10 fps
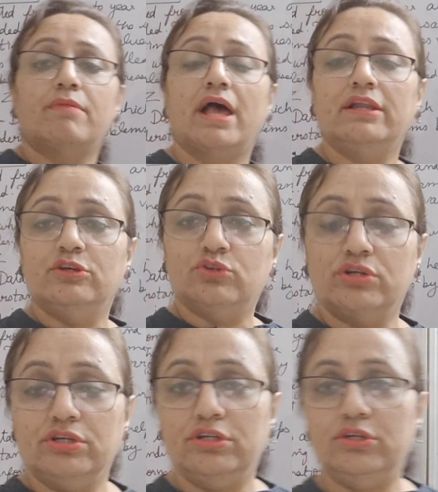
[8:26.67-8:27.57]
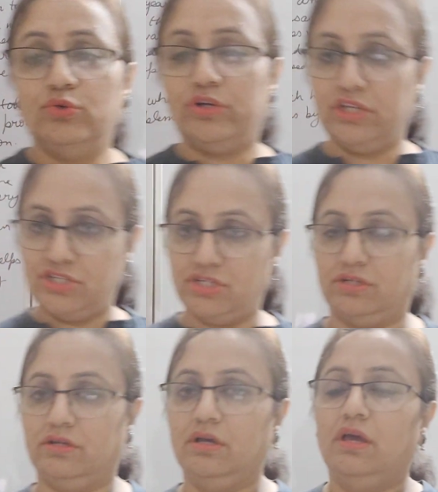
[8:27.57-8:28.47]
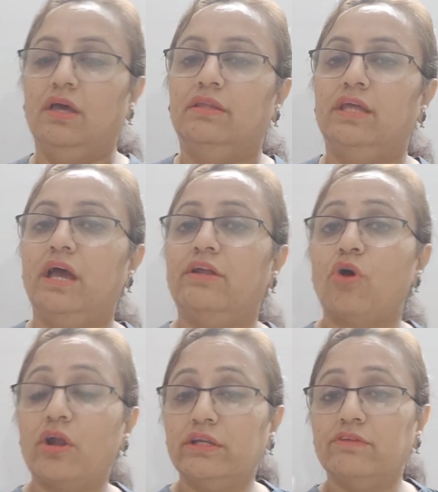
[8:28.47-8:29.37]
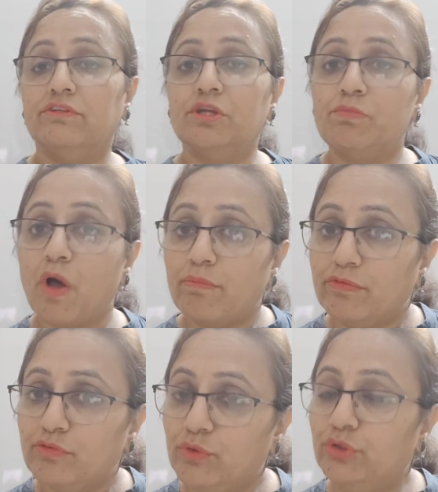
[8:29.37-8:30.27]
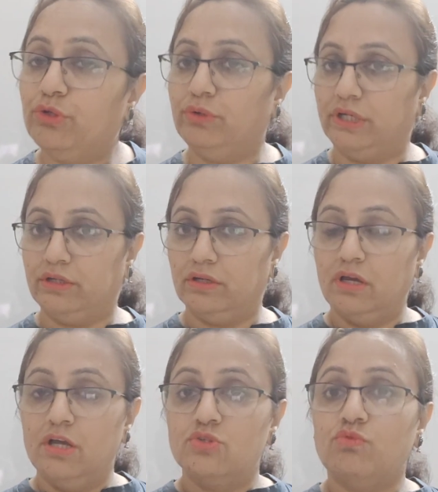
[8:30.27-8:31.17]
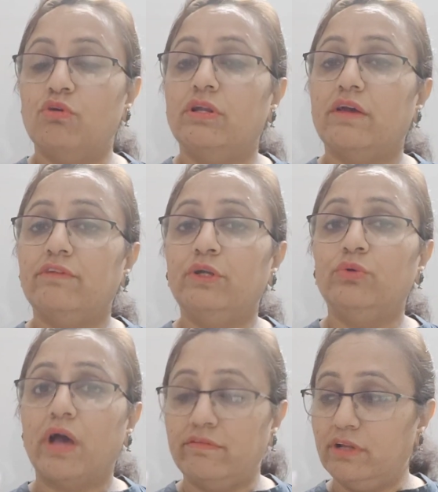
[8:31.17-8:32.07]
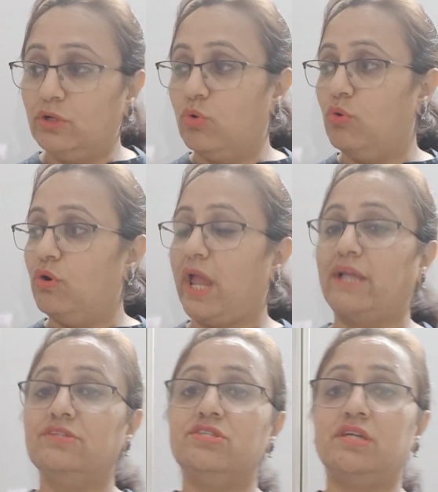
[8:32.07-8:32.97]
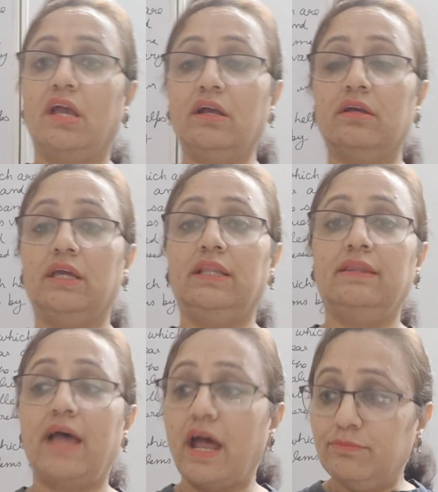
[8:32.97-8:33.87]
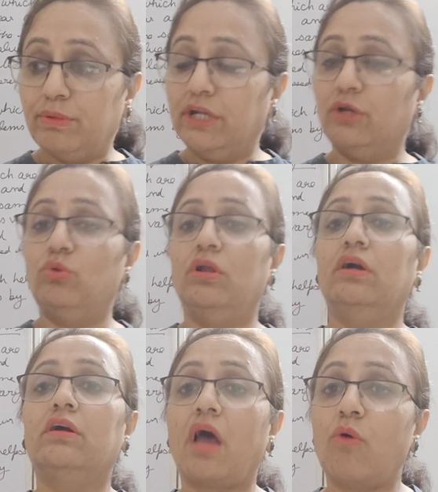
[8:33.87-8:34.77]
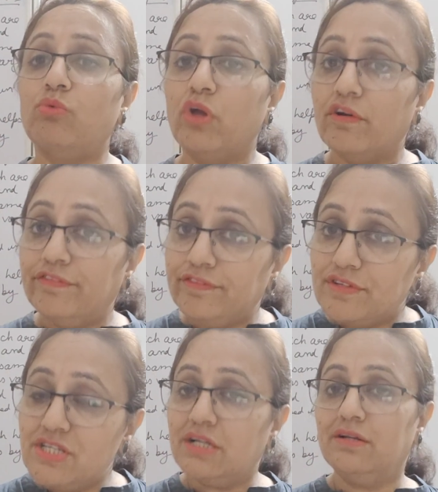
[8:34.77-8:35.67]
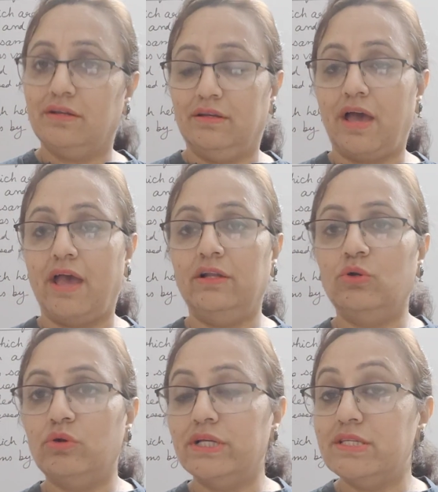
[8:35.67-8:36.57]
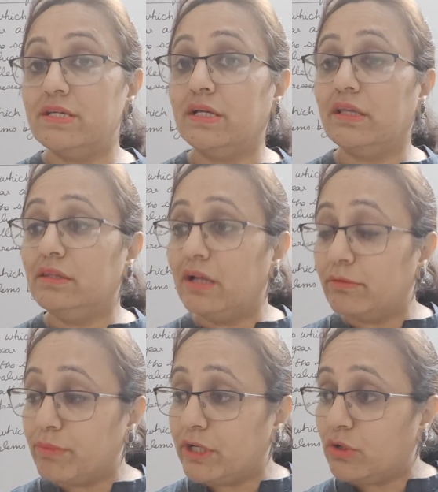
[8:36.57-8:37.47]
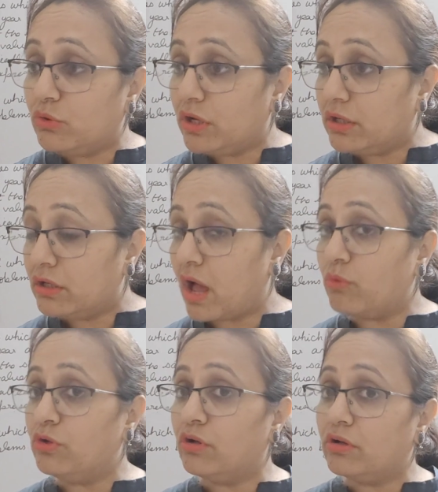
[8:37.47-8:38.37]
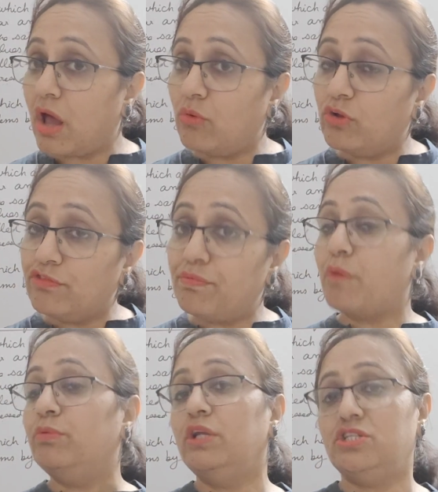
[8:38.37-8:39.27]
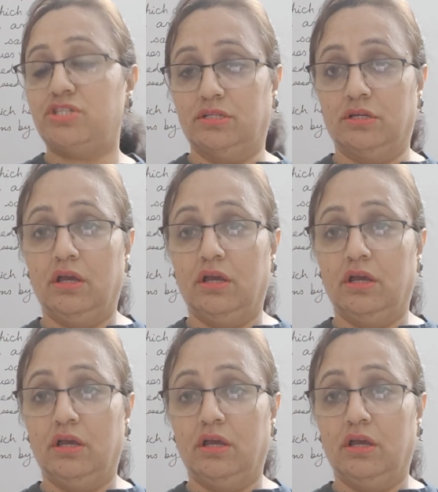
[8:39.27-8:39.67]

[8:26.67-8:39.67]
malnutrition, they are not given the proper food to eat. So what I will do, I will go and check in that particular crowd of children. I will go and check in that particular crowd of population.